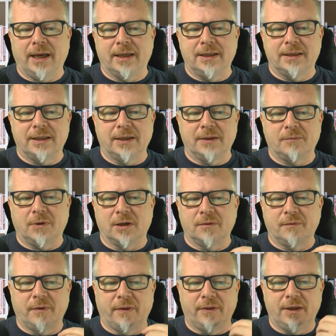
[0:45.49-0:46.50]
he did
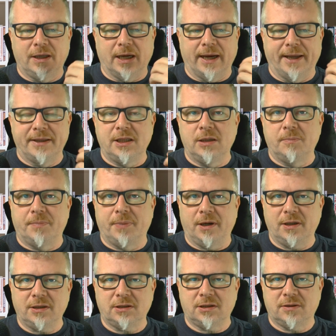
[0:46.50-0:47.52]
one with the ID
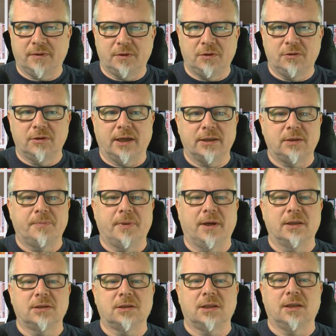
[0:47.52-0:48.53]
Bus, the new ID Bus,